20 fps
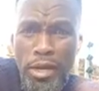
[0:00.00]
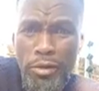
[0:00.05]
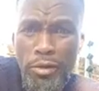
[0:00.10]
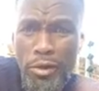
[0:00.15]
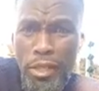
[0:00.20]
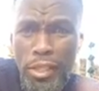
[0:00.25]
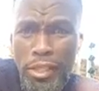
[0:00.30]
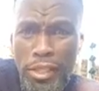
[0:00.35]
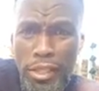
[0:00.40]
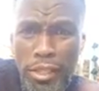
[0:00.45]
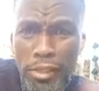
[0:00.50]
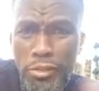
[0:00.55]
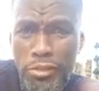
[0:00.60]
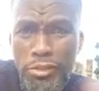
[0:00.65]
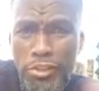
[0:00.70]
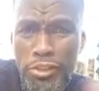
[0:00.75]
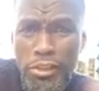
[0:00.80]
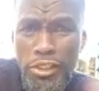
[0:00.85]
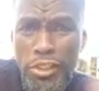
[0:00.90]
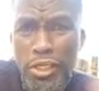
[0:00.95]
or a theology
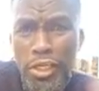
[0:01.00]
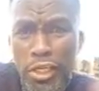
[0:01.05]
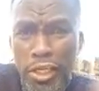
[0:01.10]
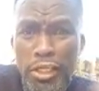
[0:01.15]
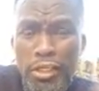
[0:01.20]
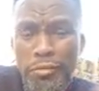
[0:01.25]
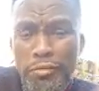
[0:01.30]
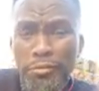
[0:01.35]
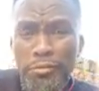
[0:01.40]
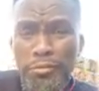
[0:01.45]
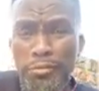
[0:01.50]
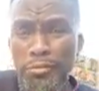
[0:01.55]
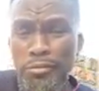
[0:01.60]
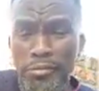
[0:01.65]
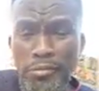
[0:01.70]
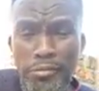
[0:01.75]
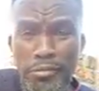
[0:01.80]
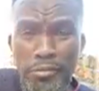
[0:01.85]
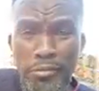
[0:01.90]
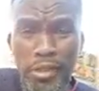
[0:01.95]
degree,
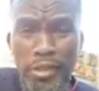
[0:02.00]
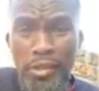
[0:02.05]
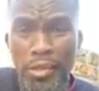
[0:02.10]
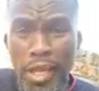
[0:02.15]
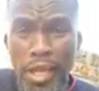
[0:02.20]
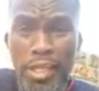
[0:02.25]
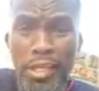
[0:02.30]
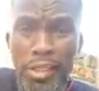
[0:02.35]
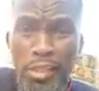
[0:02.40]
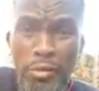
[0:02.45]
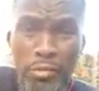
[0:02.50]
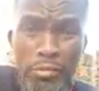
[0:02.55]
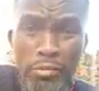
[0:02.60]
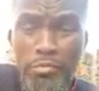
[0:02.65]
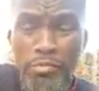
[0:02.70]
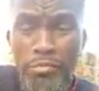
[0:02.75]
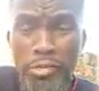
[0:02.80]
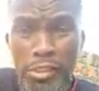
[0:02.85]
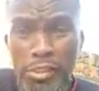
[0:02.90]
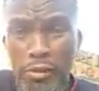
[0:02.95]
and then in your
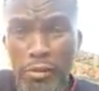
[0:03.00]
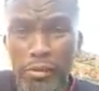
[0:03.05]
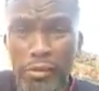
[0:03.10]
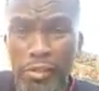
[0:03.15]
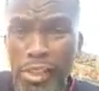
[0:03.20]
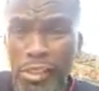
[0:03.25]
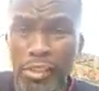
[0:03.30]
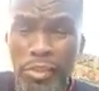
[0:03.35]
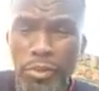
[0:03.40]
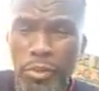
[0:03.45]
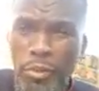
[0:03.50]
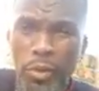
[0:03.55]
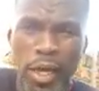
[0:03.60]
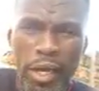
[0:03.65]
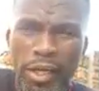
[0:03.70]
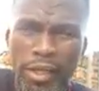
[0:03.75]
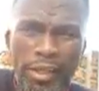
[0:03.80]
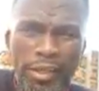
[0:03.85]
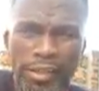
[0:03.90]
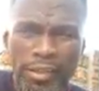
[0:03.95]
midst of starting to work,
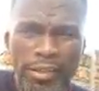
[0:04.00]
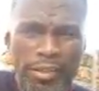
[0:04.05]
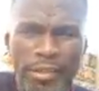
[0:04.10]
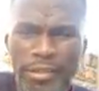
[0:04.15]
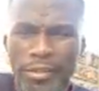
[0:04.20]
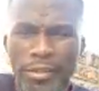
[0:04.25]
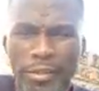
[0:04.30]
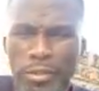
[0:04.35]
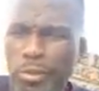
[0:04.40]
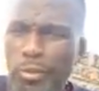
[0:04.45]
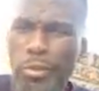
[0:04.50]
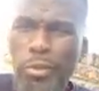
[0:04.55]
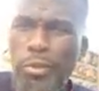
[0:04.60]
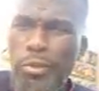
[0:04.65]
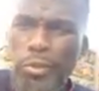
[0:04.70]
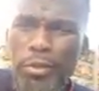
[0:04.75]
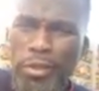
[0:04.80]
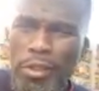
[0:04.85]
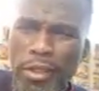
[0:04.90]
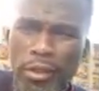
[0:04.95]
you, a